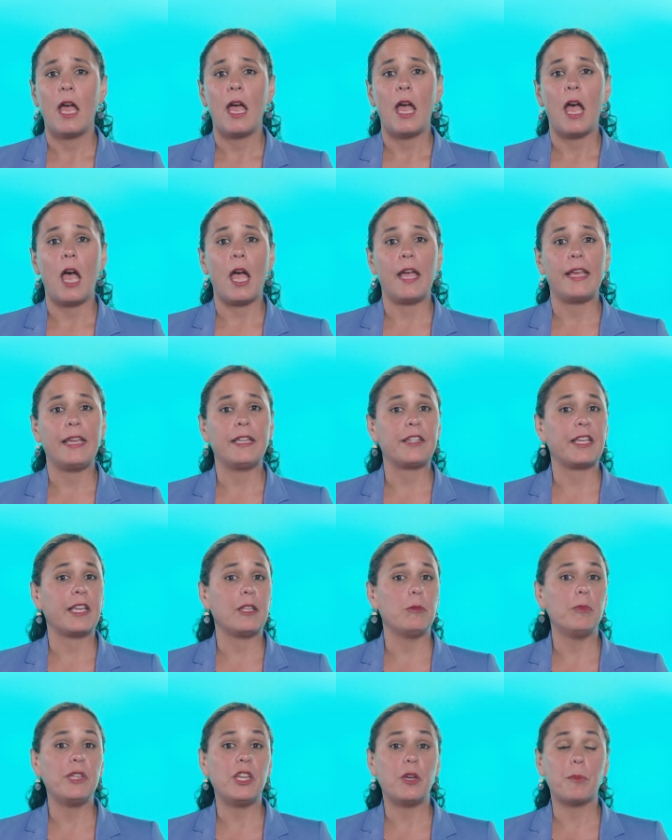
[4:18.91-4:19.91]
It
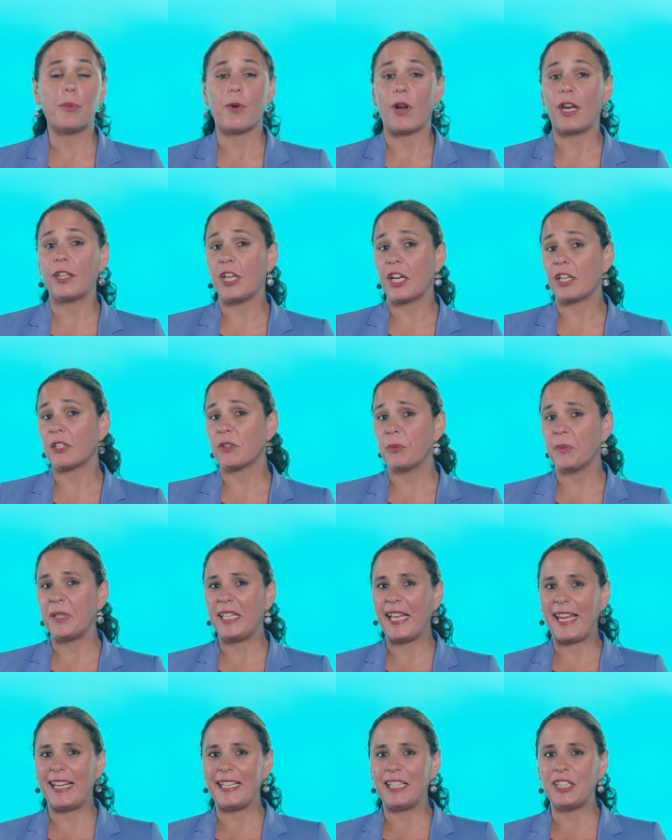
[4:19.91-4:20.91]
can be a product
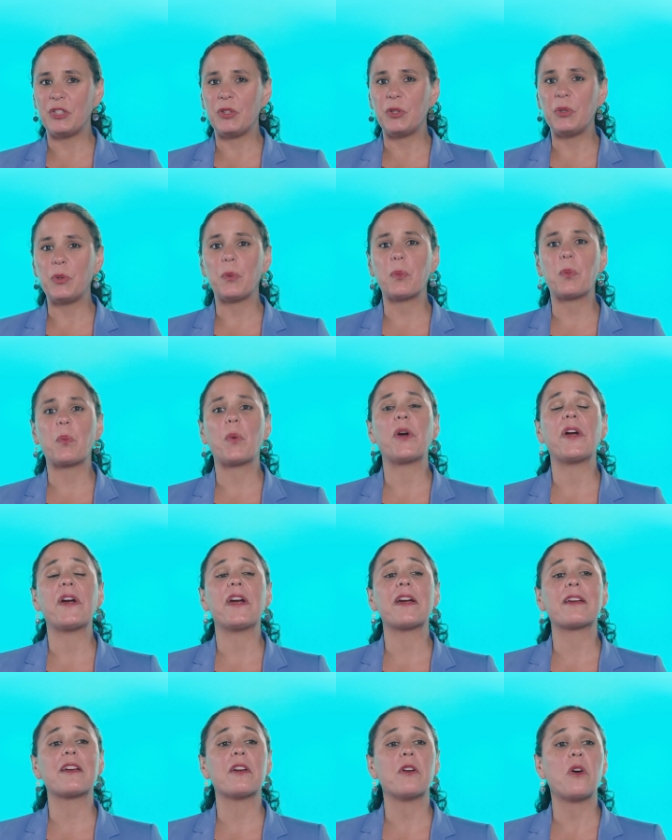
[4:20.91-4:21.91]
related to your
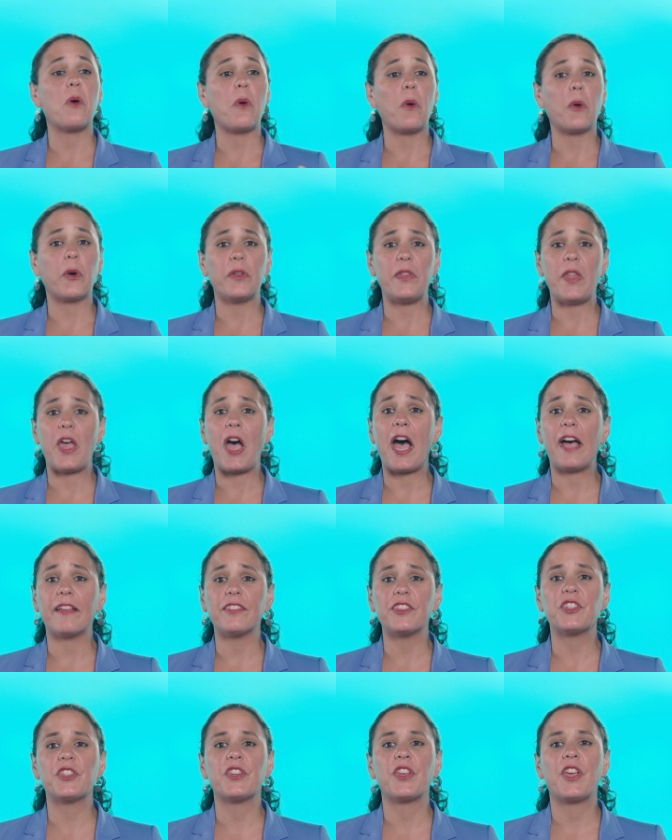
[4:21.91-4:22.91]
work or
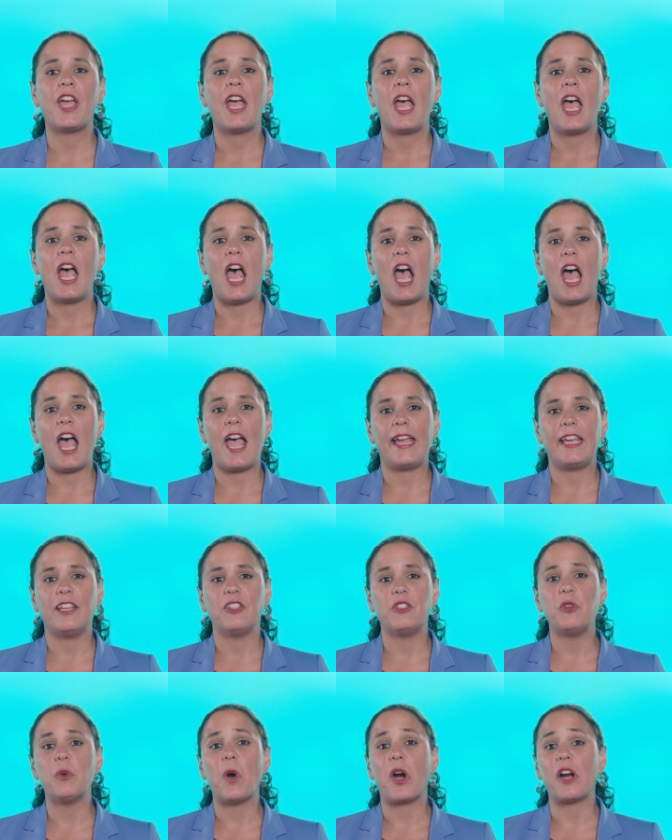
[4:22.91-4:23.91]
not,
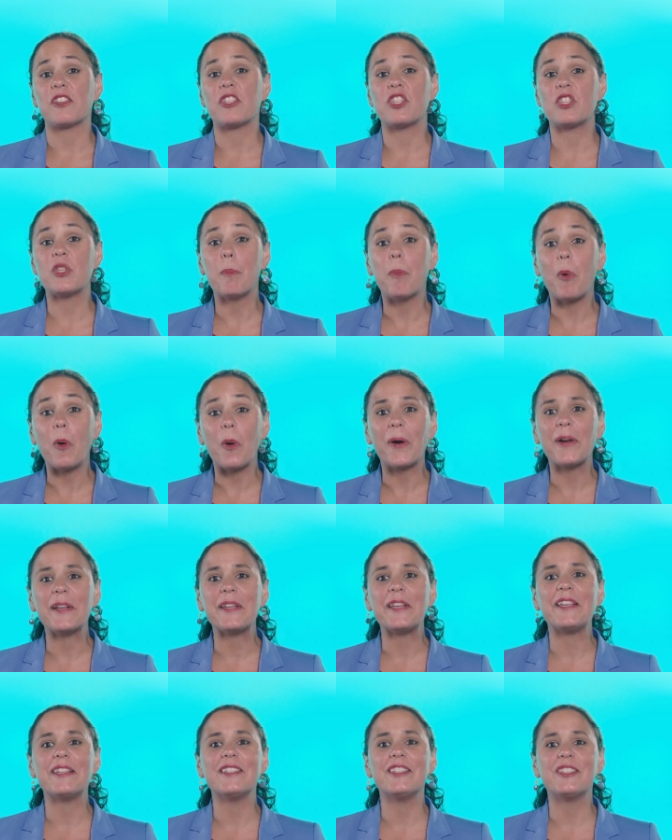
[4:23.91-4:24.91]
and you are
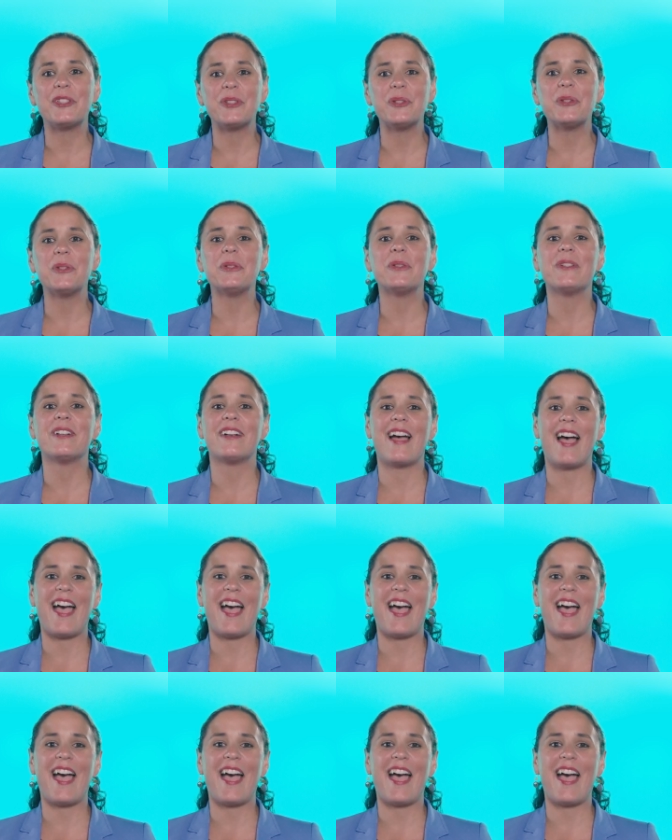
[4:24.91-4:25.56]
supported to